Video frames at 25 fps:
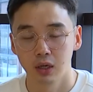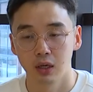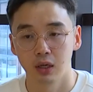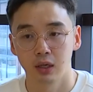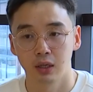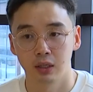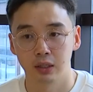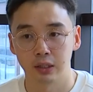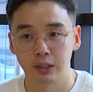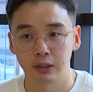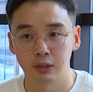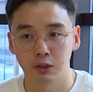
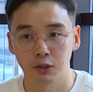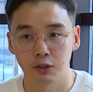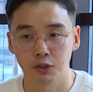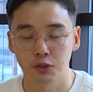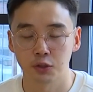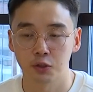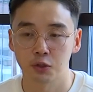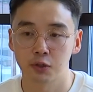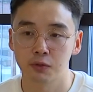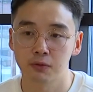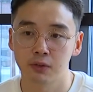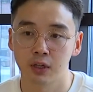In our
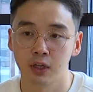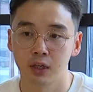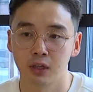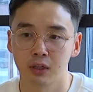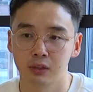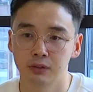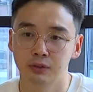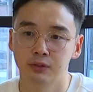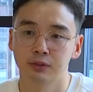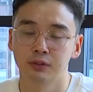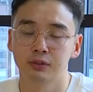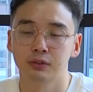survey
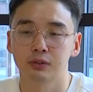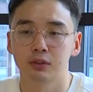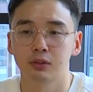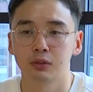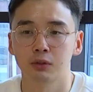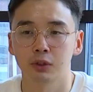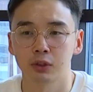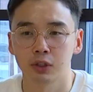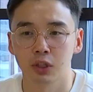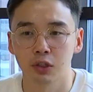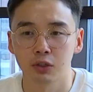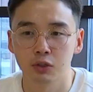of
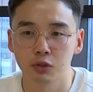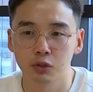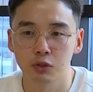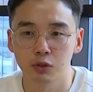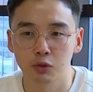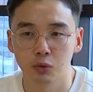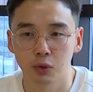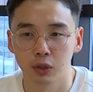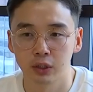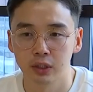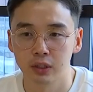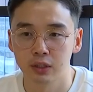
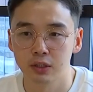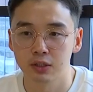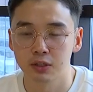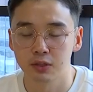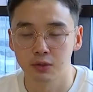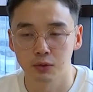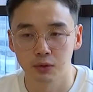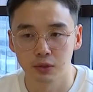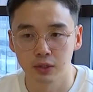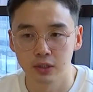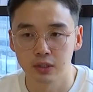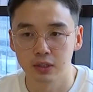120
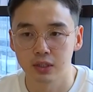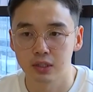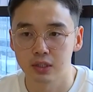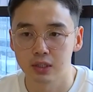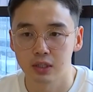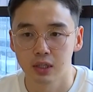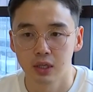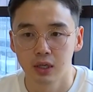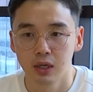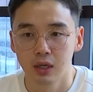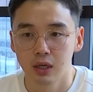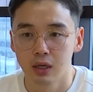students,
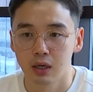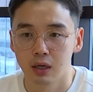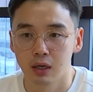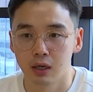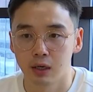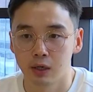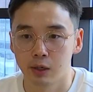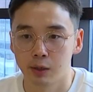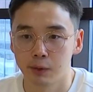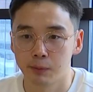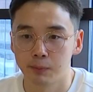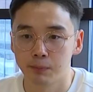
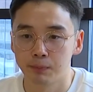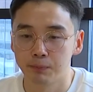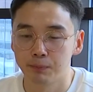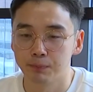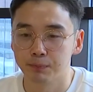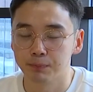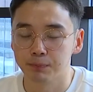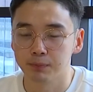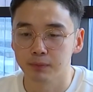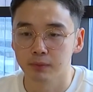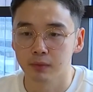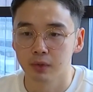
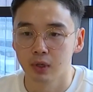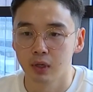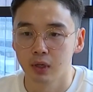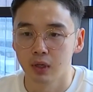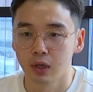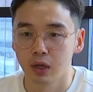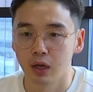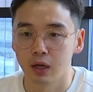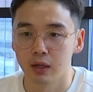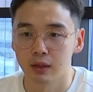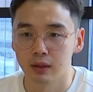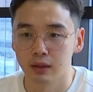
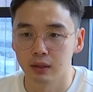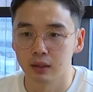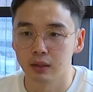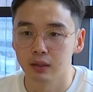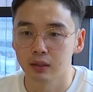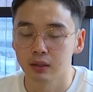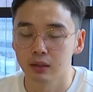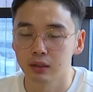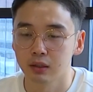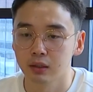I think